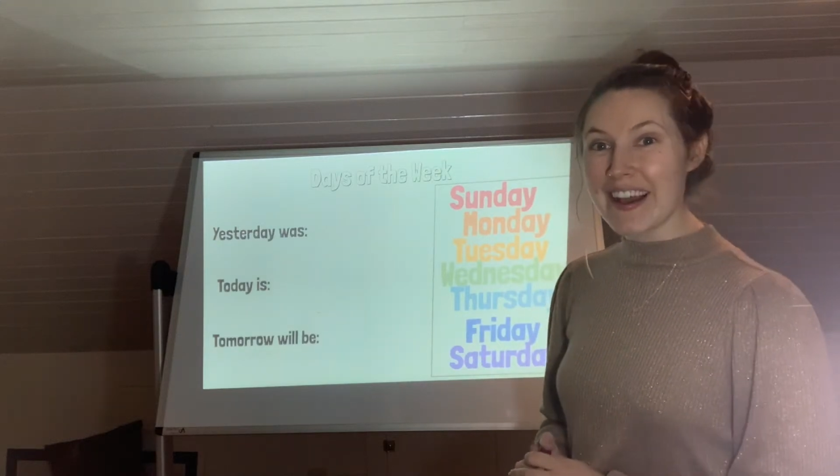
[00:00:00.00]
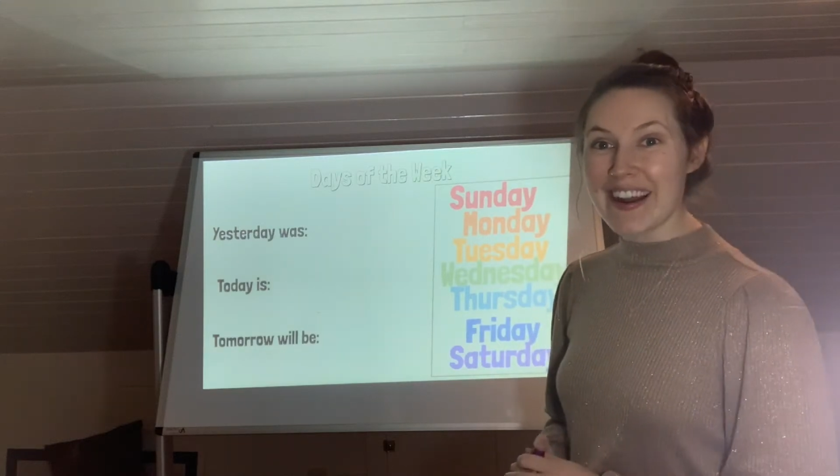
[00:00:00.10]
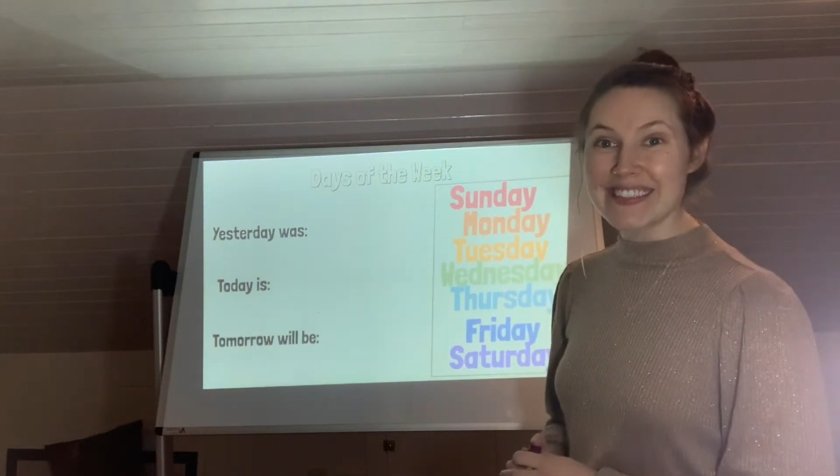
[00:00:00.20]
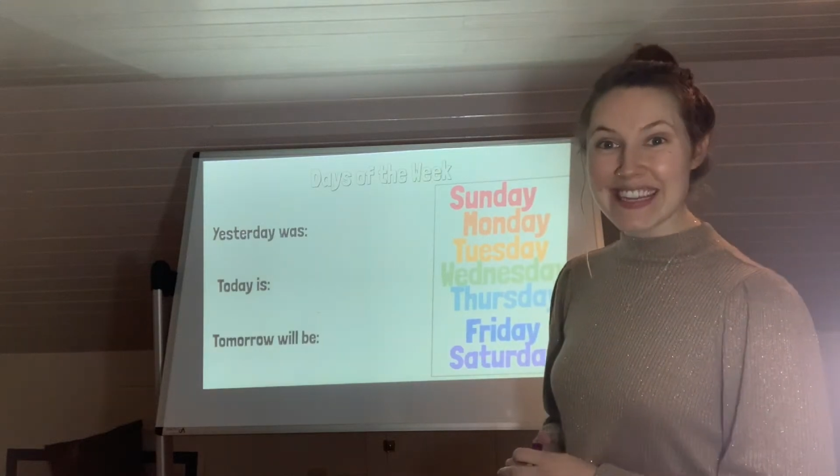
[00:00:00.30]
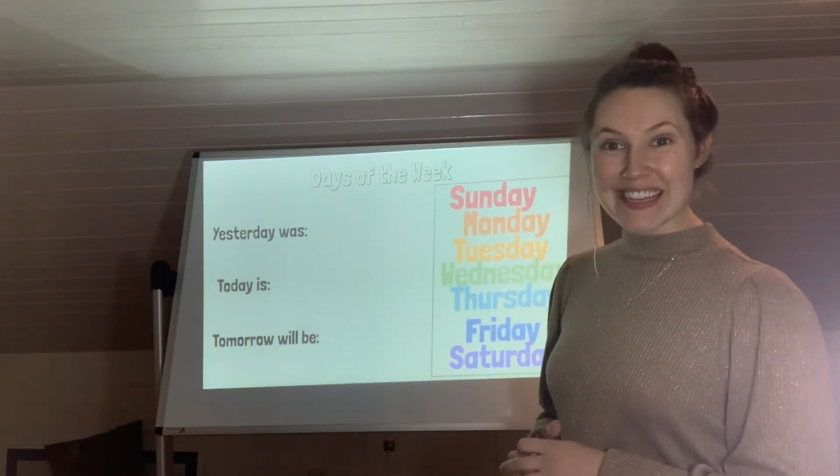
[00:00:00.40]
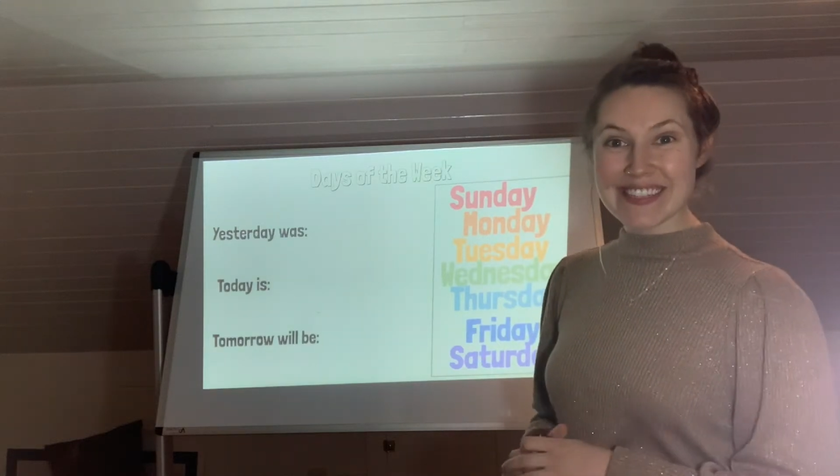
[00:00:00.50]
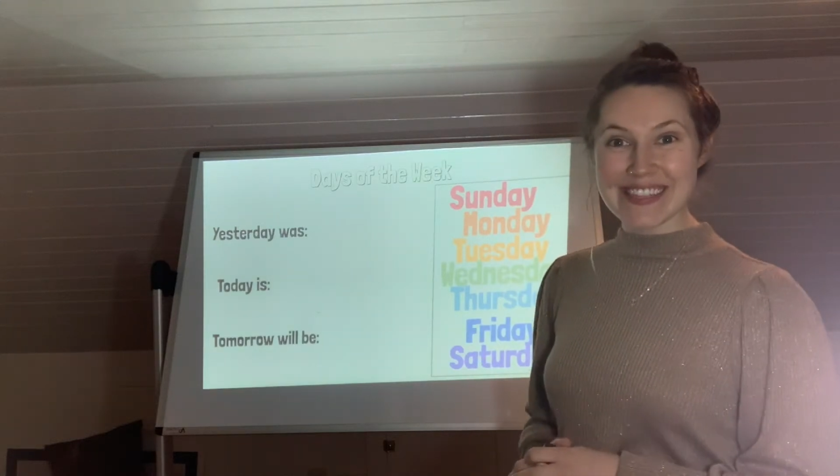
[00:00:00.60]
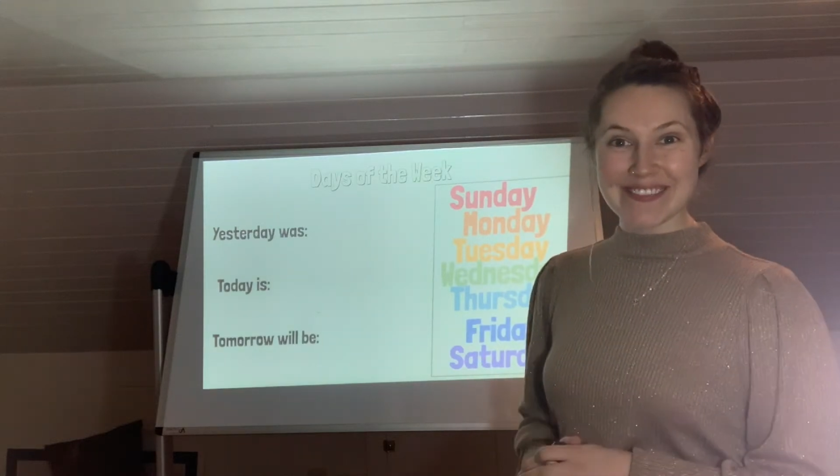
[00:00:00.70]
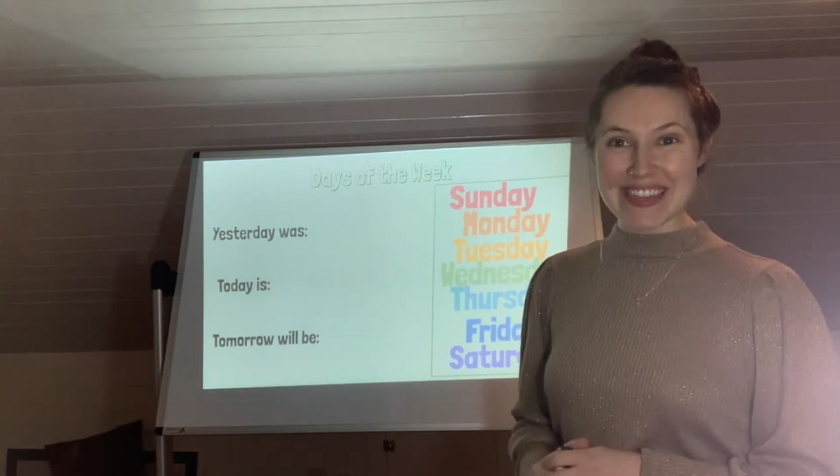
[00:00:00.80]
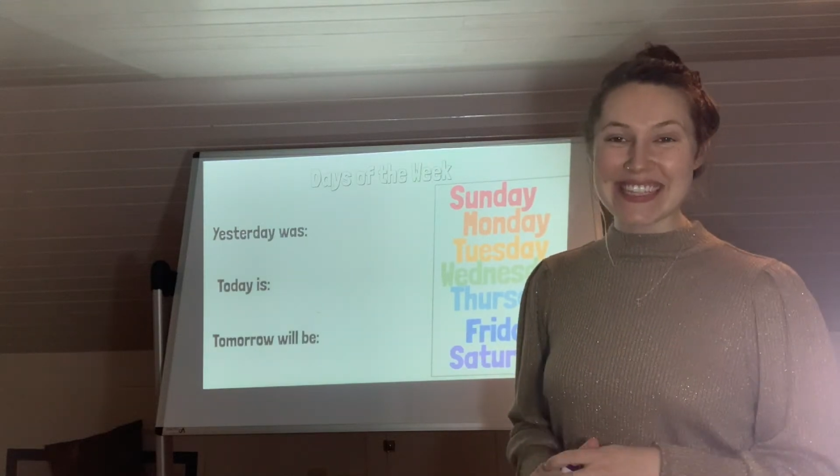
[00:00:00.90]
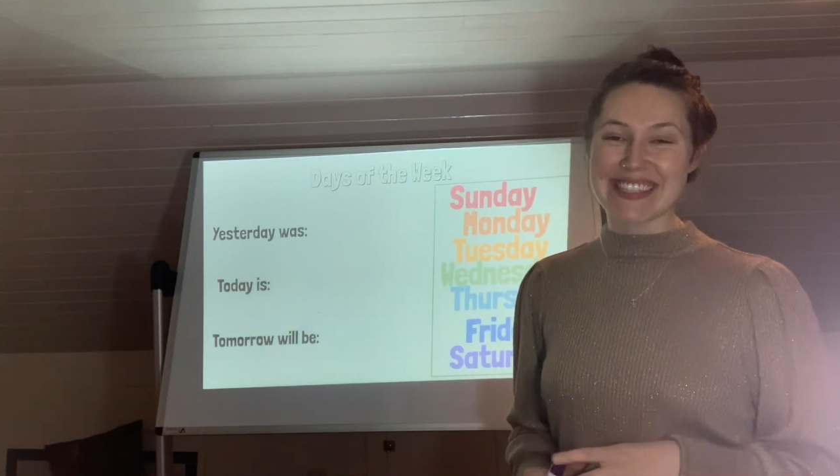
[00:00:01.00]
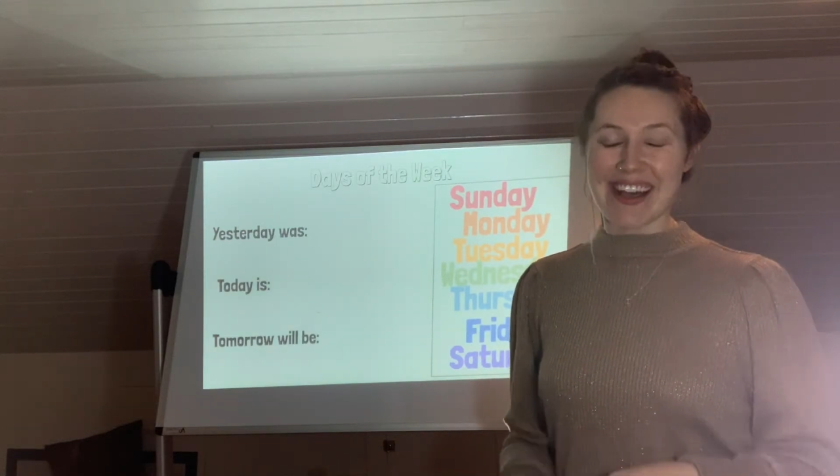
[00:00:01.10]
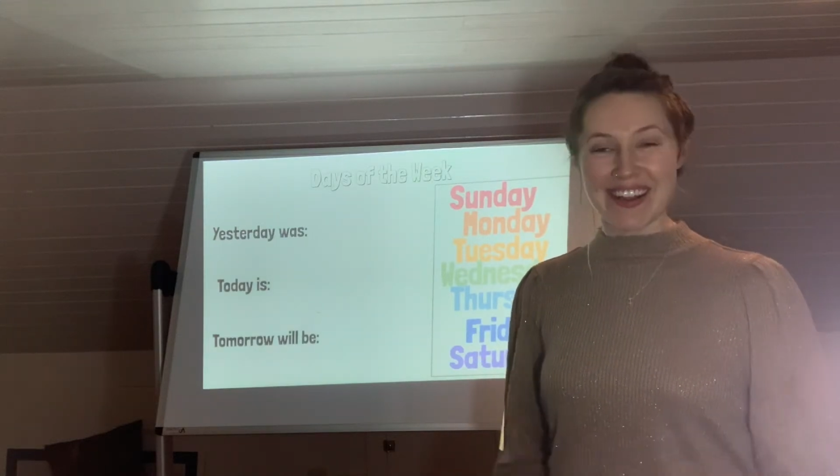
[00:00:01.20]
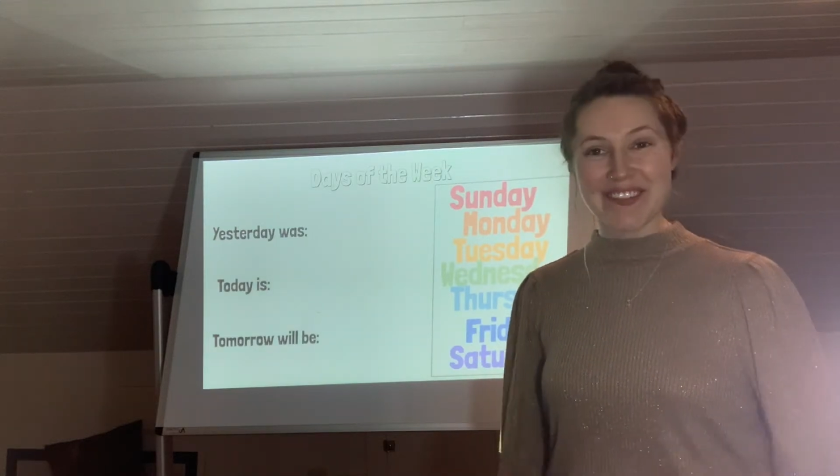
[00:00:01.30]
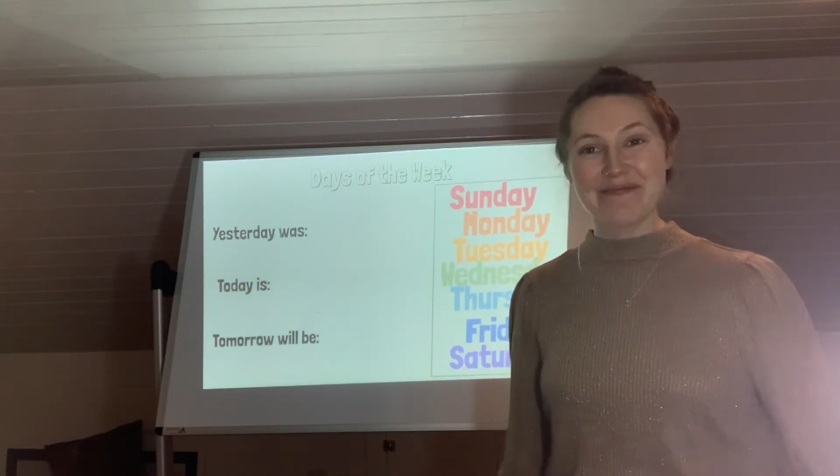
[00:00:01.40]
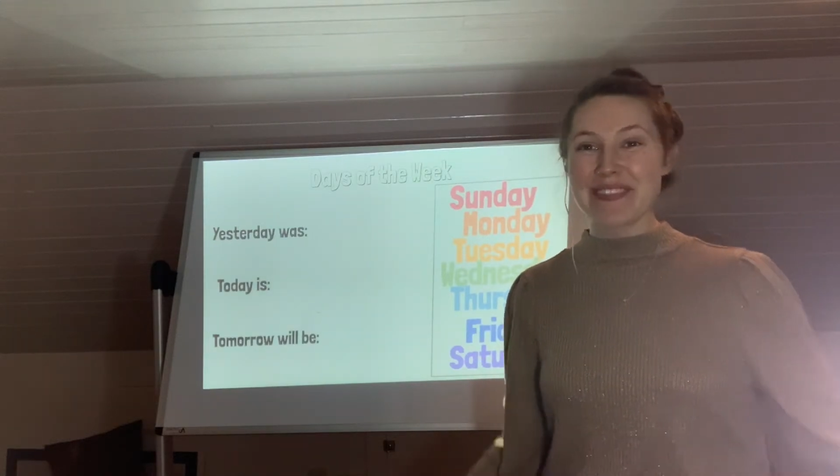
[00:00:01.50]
our days of the week song.